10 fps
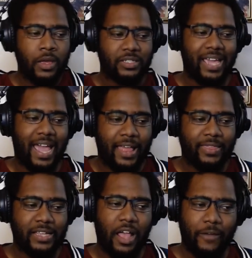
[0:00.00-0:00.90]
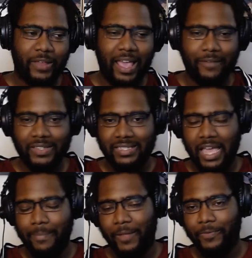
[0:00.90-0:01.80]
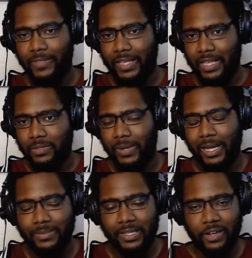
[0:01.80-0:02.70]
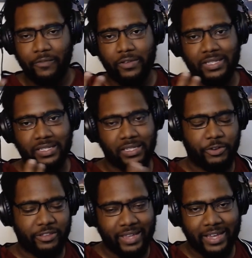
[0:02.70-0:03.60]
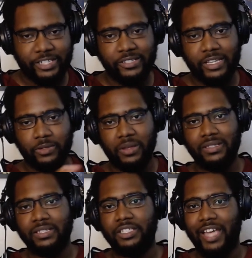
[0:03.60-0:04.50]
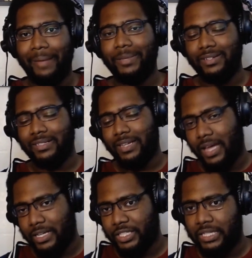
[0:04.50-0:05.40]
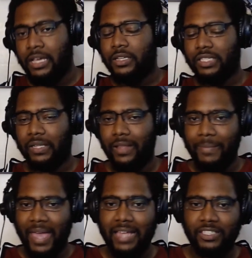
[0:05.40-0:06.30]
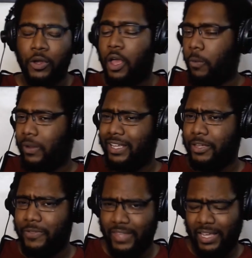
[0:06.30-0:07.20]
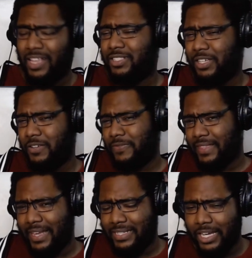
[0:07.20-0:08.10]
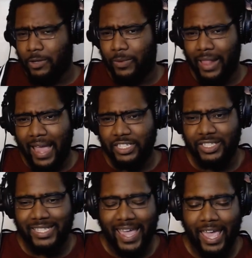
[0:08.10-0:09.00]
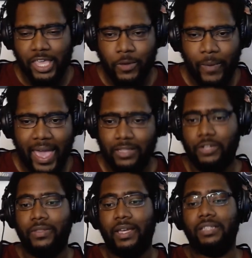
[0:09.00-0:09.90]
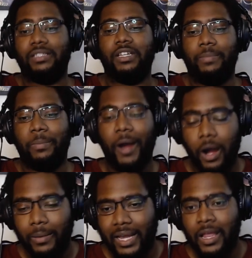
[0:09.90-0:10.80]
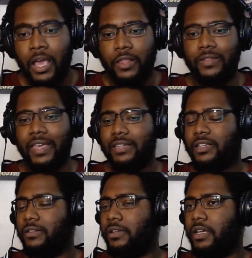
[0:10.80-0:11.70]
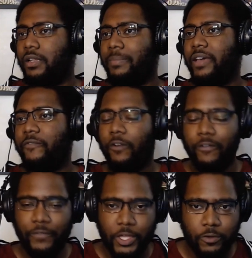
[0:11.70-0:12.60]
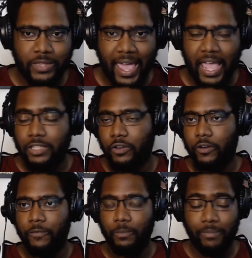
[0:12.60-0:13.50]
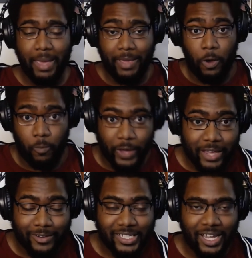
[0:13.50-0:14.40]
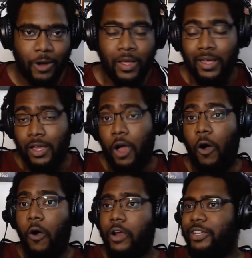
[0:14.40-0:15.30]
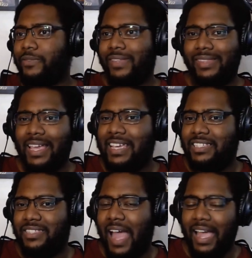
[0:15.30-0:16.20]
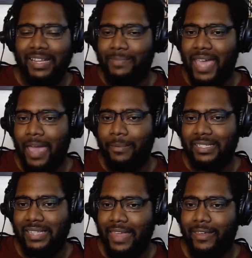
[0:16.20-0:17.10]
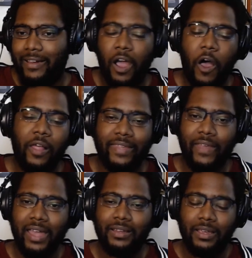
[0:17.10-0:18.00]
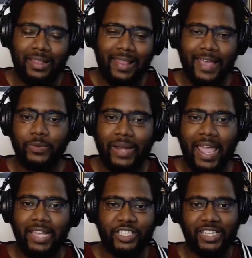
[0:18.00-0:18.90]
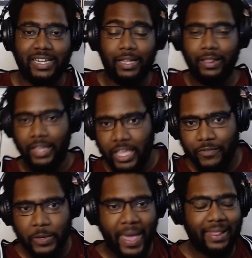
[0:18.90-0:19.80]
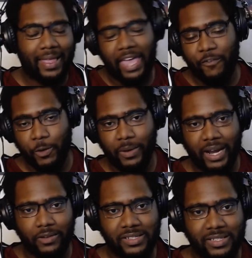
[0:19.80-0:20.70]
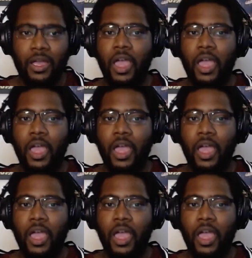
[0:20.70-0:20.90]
So yeah, that's all I really have to say about this when it comes to differences in translations as well as this chapter discussion. So let me ask you, what do you think? Do you think that Deku will actually stay at UA? Do you think it's going to be permanent? Do you think it's only going to be for a few days or maybe a week or so? Or do you think that he's not going to be able to stay there at all and that Class 1A is just going to leave UA like everyone else?